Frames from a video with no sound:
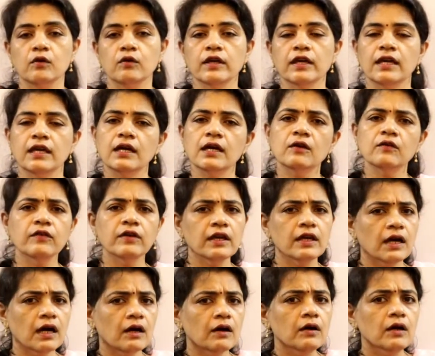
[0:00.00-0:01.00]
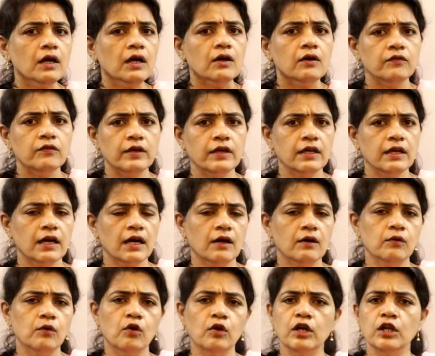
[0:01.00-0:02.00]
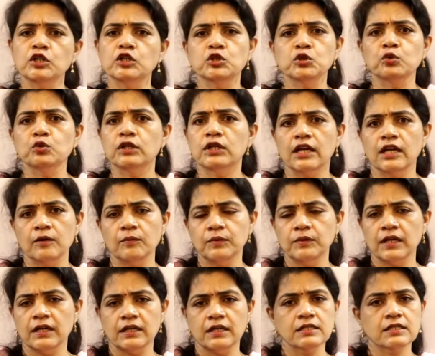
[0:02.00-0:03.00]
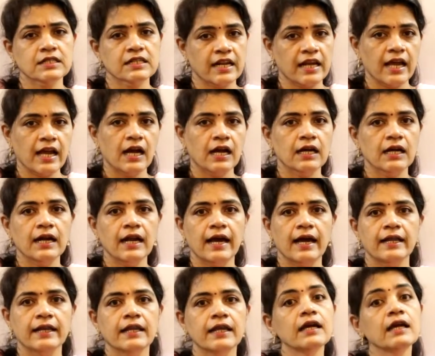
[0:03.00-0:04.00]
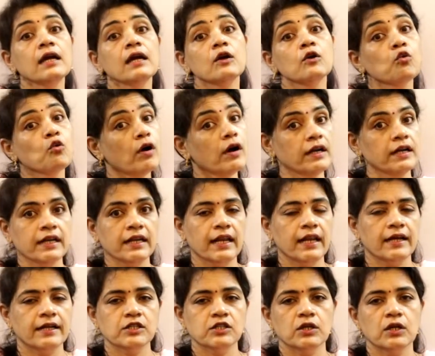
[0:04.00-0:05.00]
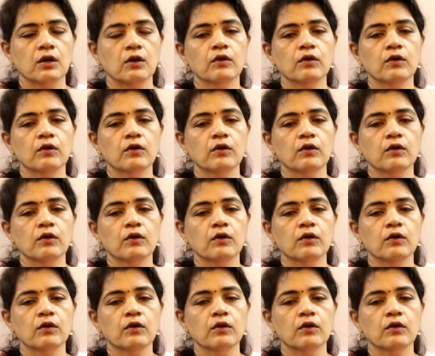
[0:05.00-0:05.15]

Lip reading: Okay, here we have only 2 types, that is triangle and quadrilateral.